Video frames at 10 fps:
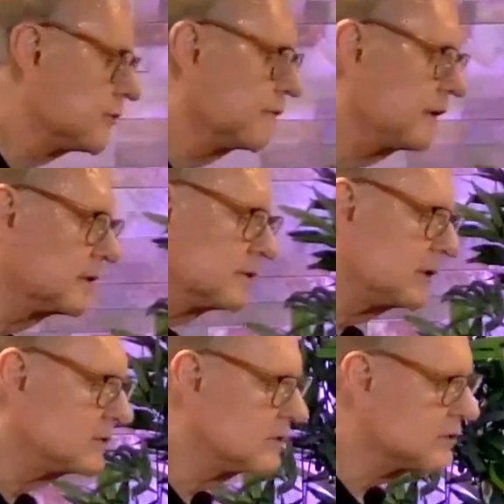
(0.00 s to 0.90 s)
years
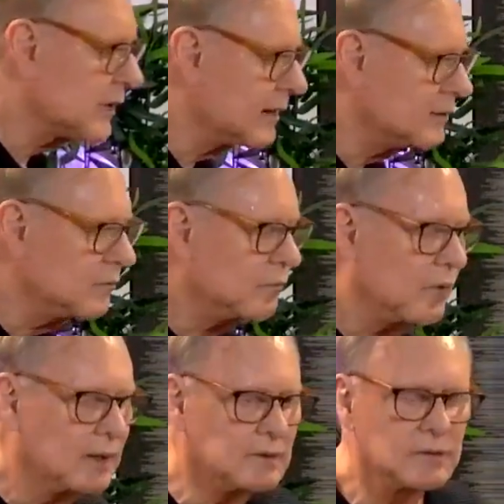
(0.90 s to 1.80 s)
has decided
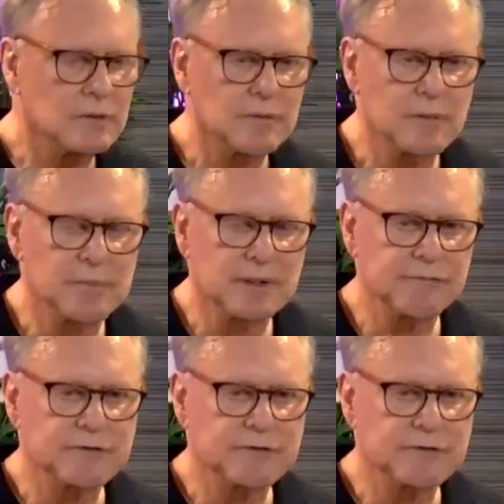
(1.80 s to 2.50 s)
what the belief